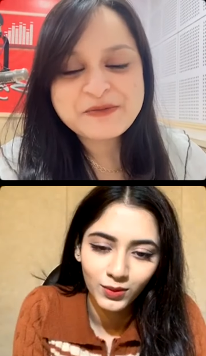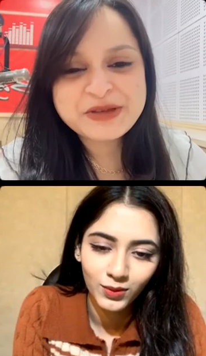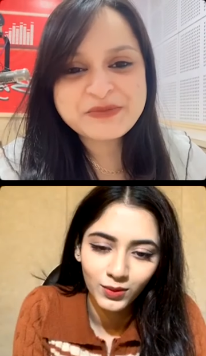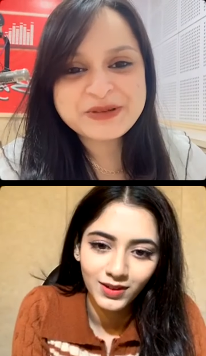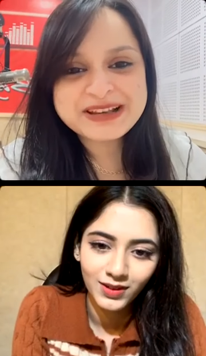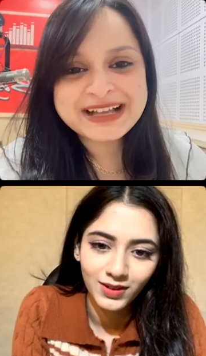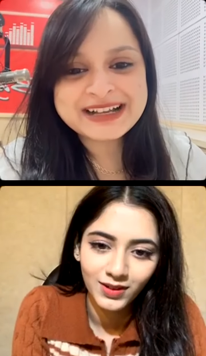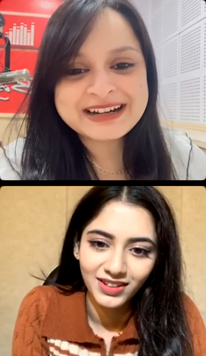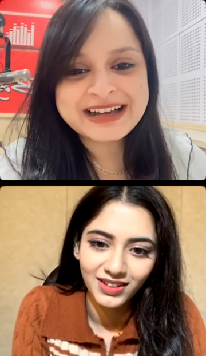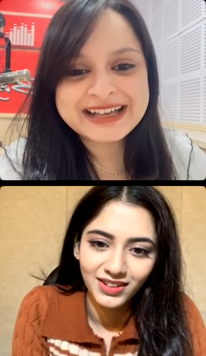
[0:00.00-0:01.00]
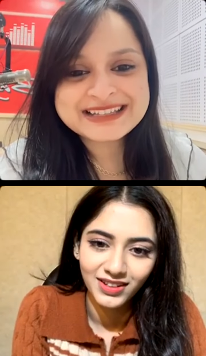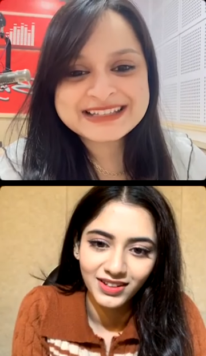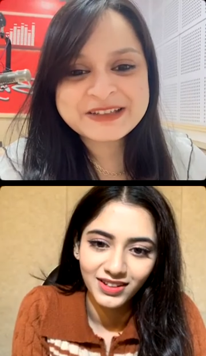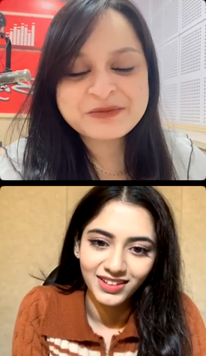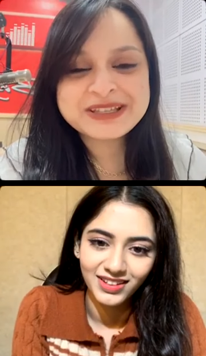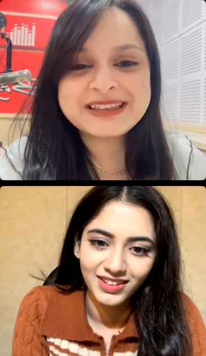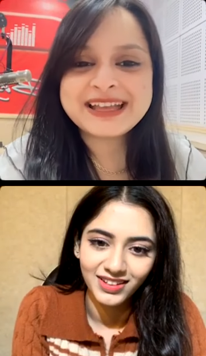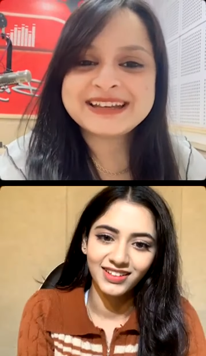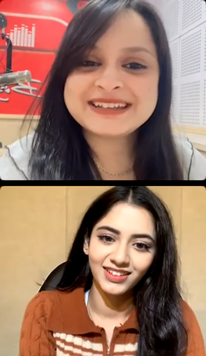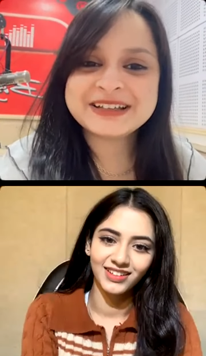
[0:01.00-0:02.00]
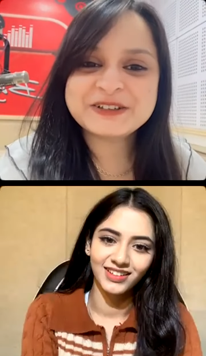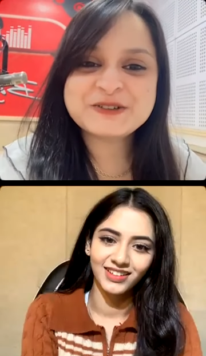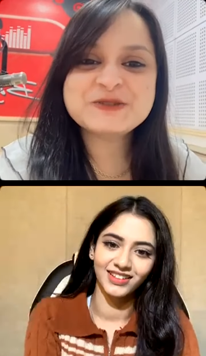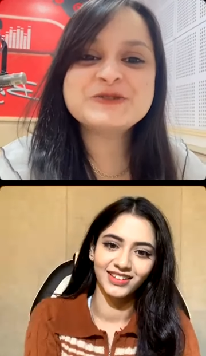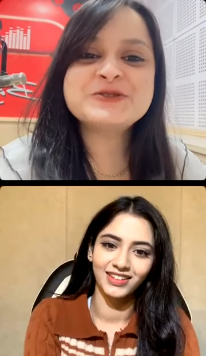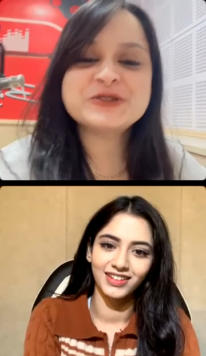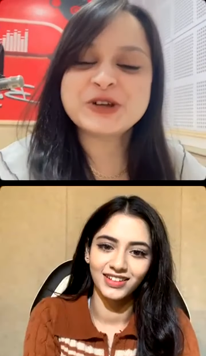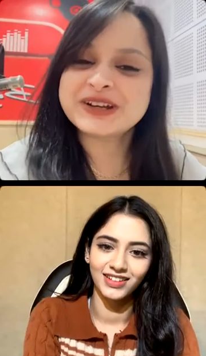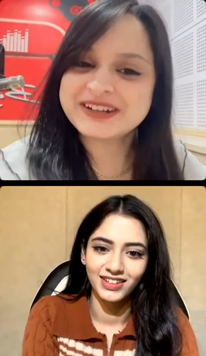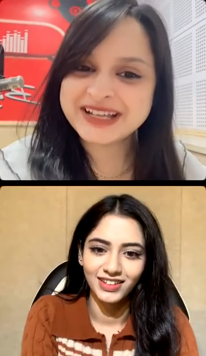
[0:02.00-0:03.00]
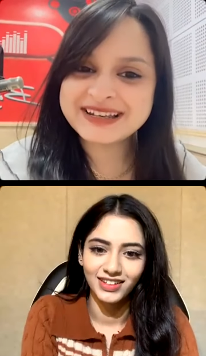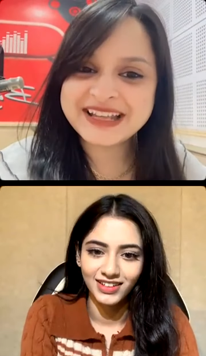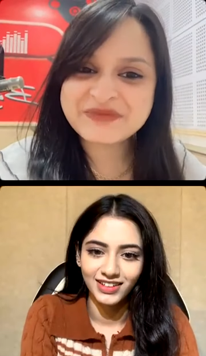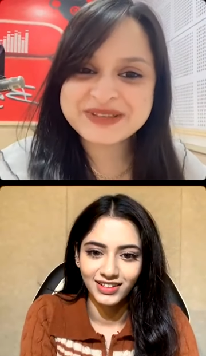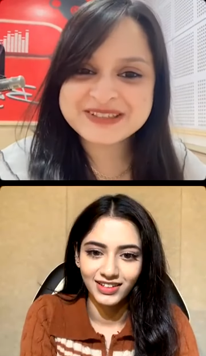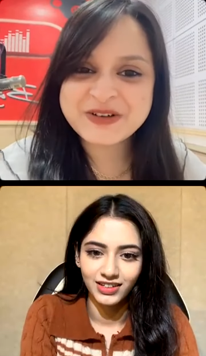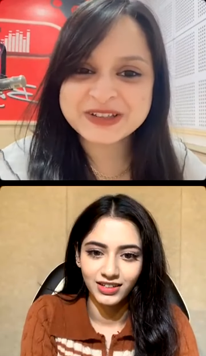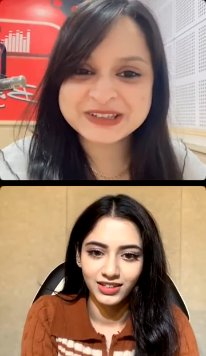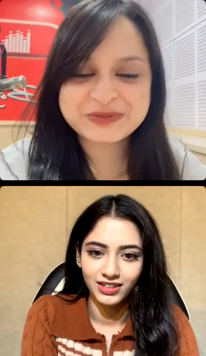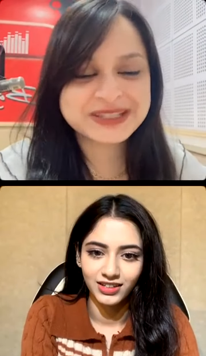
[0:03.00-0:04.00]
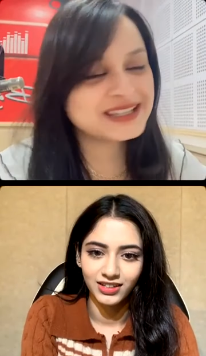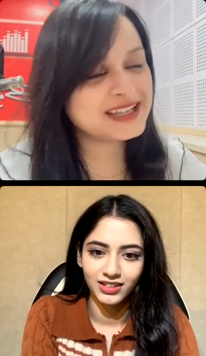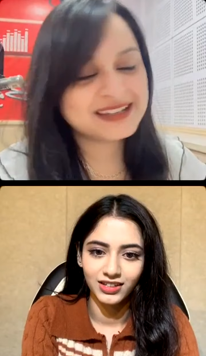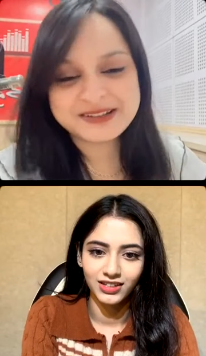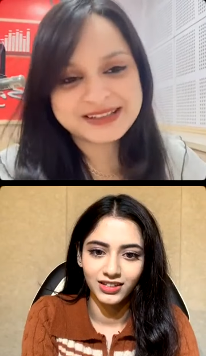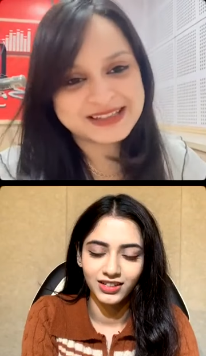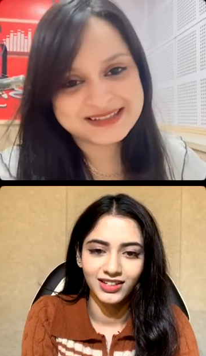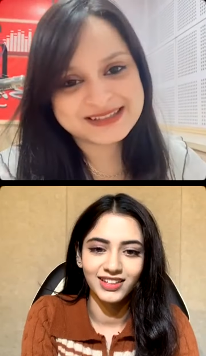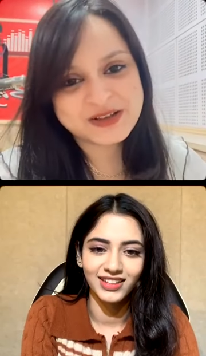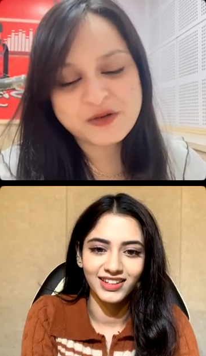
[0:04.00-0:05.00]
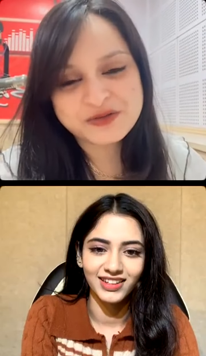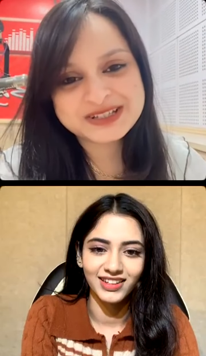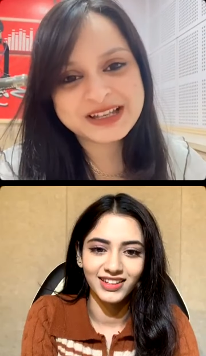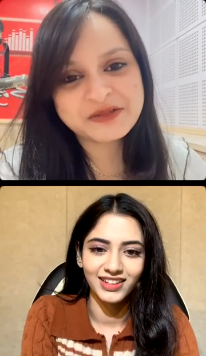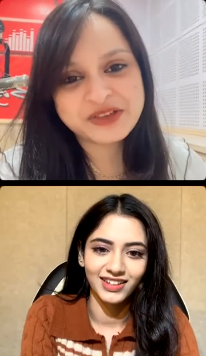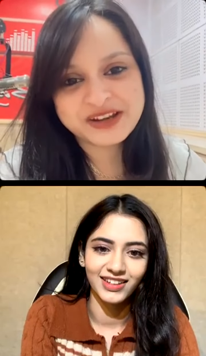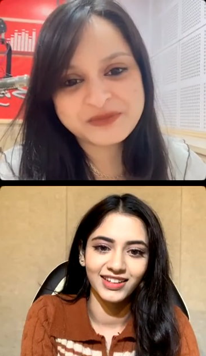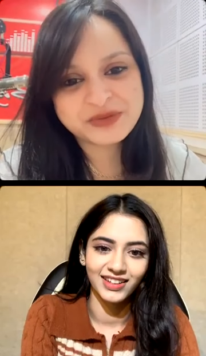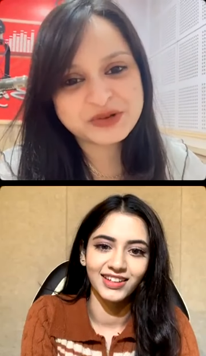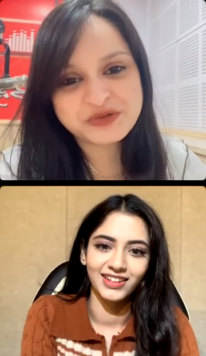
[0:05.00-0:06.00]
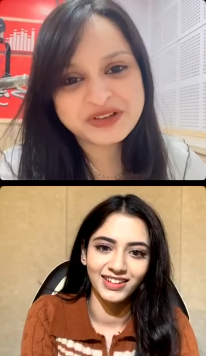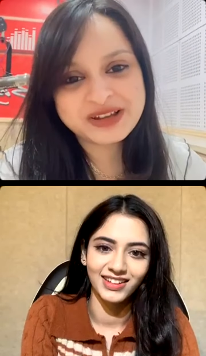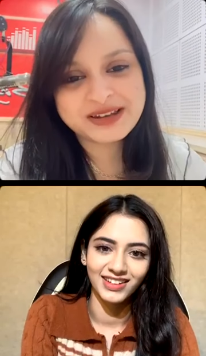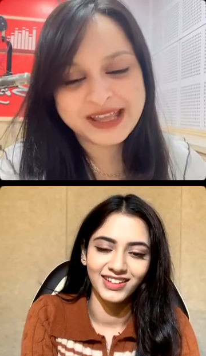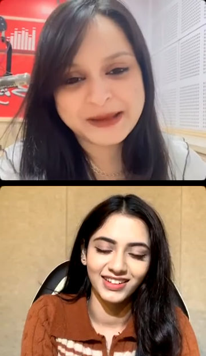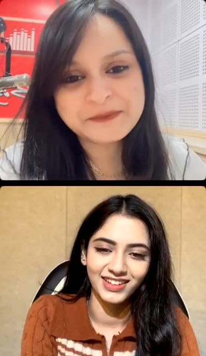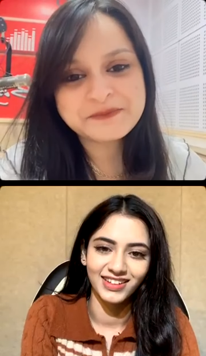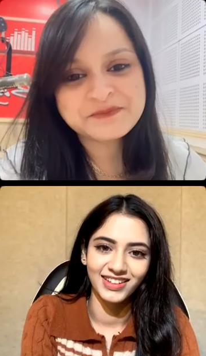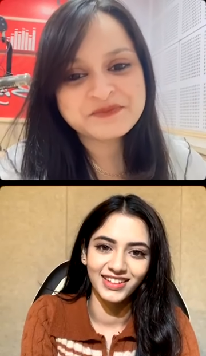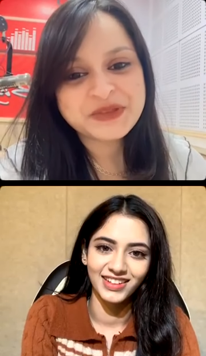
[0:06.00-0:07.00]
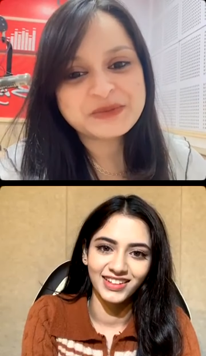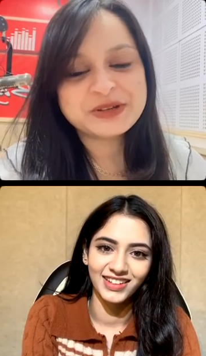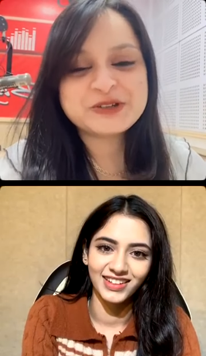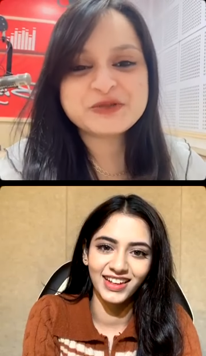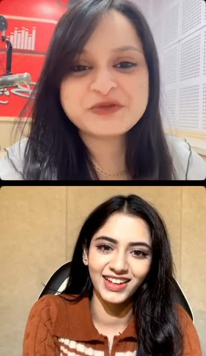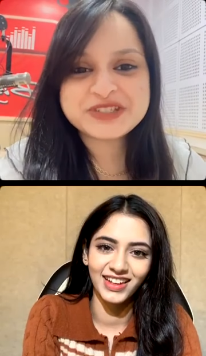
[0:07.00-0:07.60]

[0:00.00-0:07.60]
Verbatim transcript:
Speaker 1: people are asking me that uh, you your real name is Gautami, and yes, obviously a very beautiful name, but you've